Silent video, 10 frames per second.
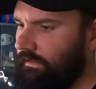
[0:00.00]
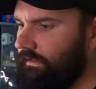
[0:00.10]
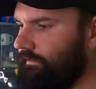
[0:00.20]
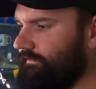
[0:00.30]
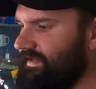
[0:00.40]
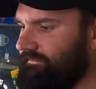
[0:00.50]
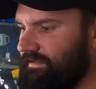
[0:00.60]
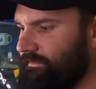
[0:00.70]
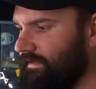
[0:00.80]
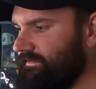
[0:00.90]
you know,
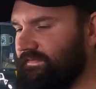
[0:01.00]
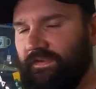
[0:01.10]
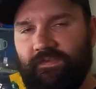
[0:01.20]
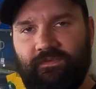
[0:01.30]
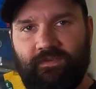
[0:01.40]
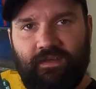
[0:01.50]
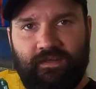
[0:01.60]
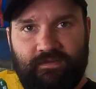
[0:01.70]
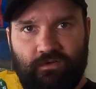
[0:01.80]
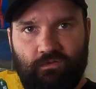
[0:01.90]
£17.50 for
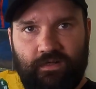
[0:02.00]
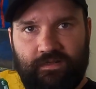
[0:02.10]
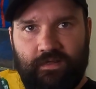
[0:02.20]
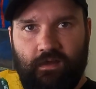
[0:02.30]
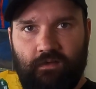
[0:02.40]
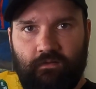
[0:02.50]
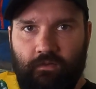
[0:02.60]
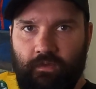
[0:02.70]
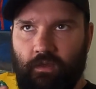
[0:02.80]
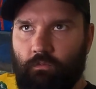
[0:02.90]
that, it's a great start. I
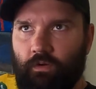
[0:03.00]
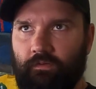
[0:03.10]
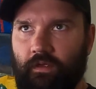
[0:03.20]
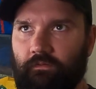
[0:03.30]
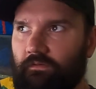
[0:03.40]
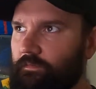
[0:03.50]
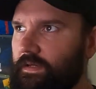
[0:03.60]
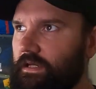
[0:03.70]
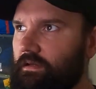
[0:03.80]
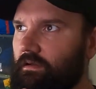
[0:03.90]
think it worked out to
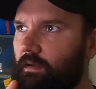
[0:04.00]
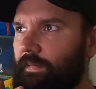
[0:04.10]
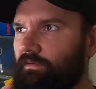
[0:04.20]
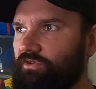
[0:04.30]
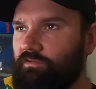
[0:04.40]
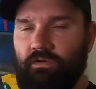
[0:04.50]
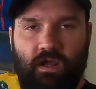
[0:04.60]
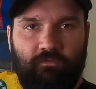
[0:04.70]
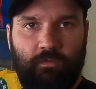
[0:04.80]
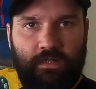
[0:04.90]
be about
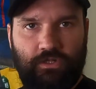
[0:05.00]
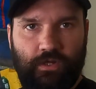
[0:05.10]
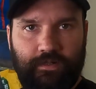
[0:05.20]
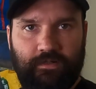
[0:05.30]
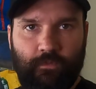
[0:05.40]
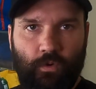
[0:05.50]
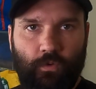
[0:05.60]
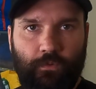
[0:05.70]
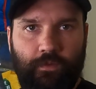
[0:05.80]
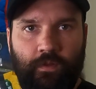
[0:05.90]
£2.5 each item
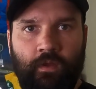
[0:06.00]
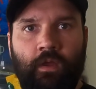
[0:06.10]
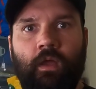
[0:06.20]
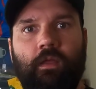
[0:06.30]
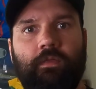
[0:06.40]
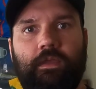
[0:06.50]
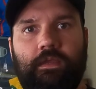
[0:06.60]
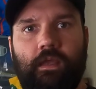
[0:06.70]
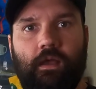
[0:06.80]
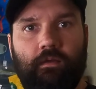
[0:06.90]
on
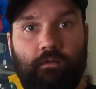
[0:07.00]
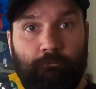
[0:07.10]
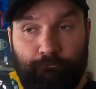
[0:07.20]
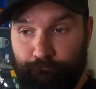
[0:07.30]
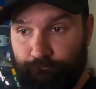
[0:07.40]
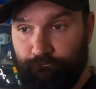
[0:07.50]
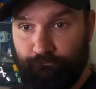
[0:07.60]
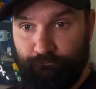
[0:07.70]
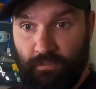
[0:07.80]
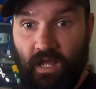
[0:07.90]
the
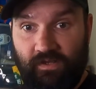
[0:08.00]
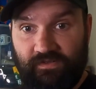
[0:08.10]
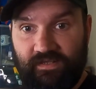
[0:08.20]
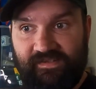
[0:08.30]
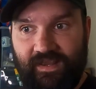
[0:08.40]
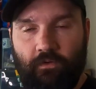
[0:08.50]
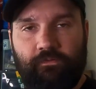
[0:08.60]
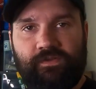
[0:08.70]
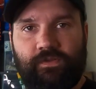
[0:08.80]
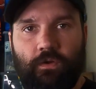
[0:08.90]
parcel
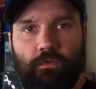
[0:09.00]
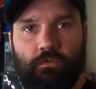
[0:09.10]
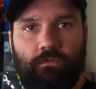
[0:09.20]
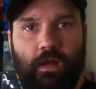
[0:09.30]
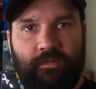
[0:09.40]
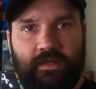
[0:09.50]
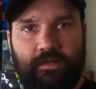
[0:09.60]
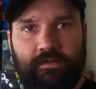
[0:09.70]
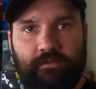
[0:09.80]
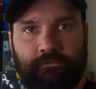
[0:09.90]
itself, so happy
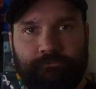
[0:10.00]
days.